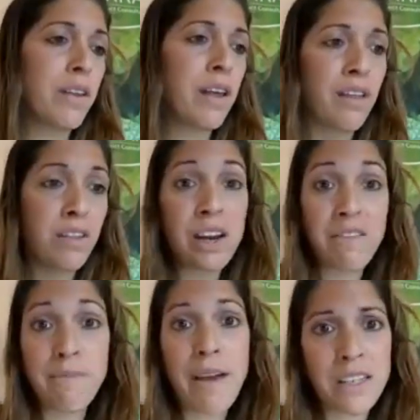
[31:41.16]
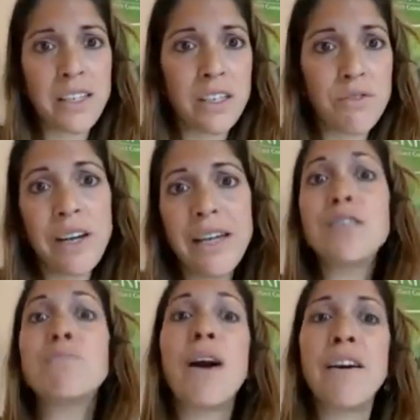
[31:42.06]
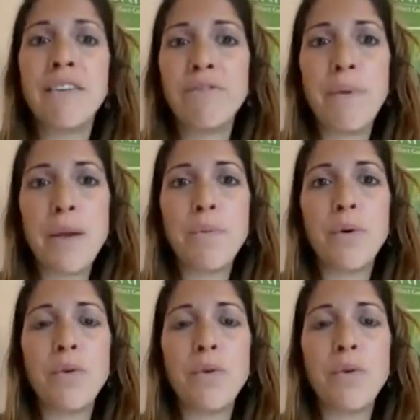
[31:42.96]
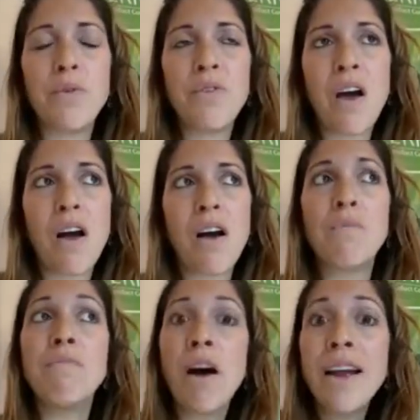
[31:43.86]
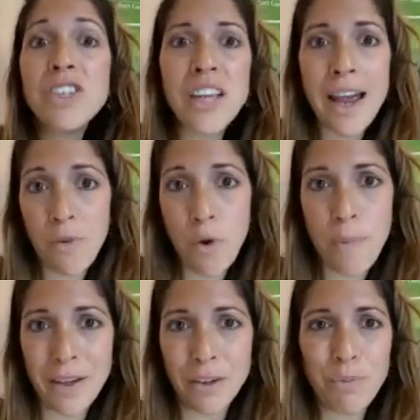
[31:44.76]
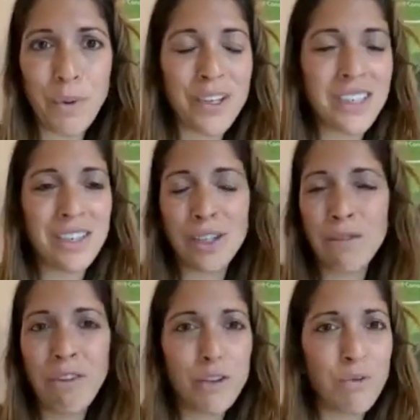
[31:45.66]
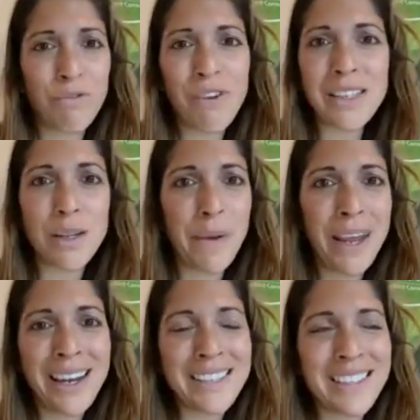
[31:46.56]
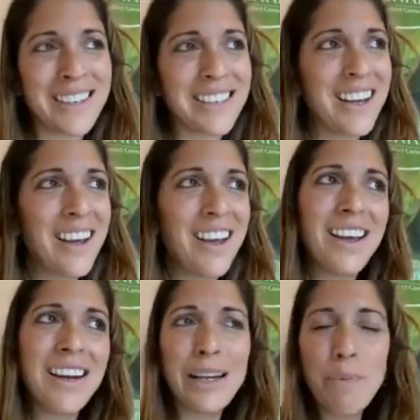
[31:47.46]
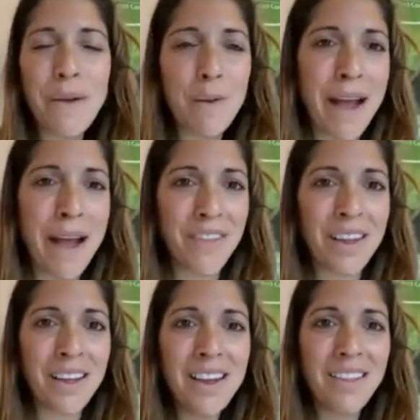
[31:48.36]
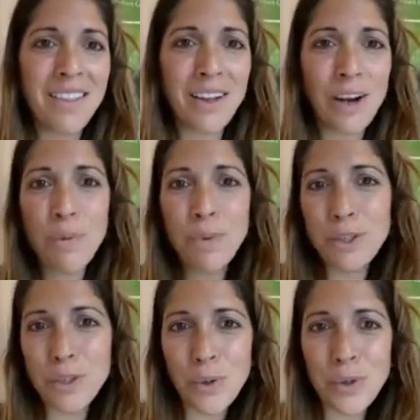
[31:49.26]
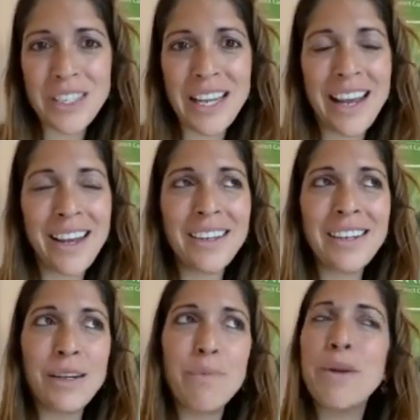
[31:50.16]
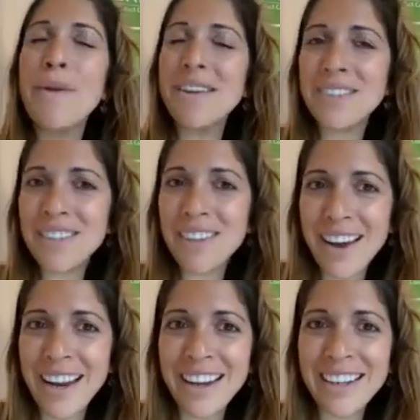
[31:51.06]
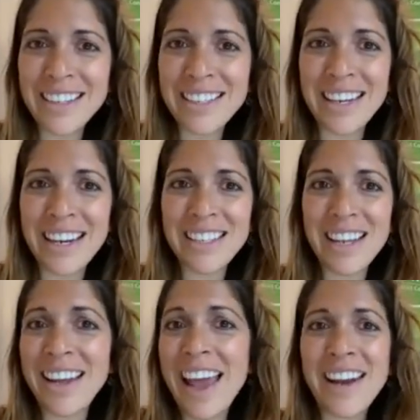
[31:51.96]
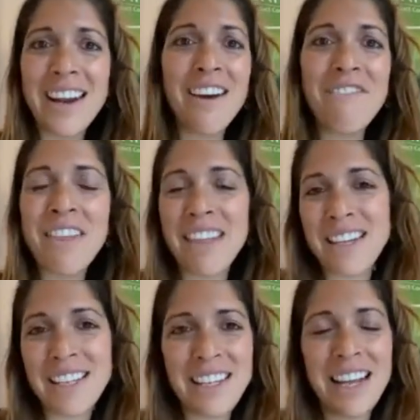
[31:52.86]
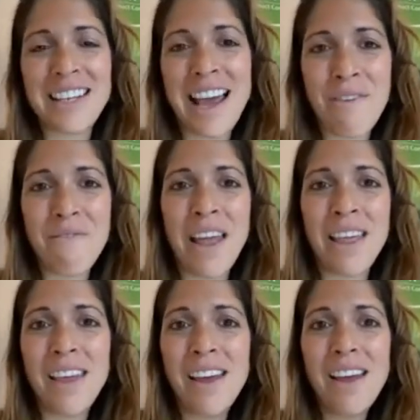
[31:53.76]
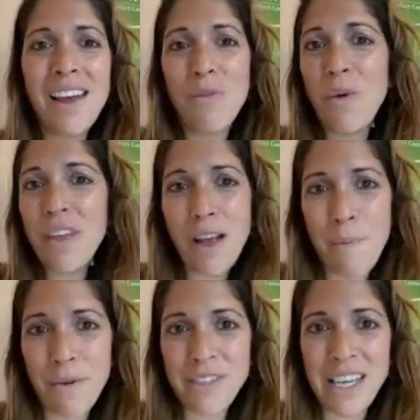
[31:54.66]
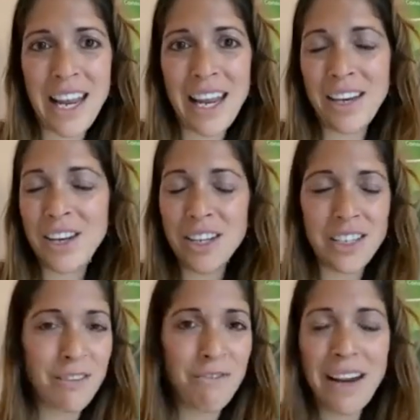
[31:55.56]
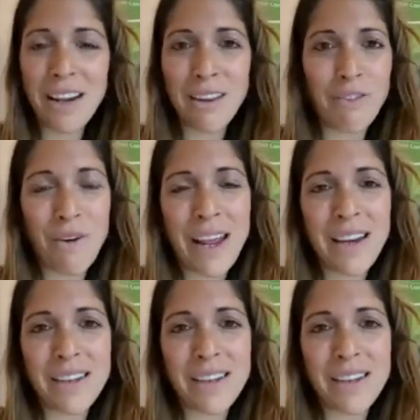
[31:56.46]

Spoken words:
the Living magazine is really inspiring for people that might share or build, because it's just filled with recipes and a little bit about the global sourcing, a little bit about science, and it's again a lovely thing to sit down with a cup of tea, and you can just flick through it.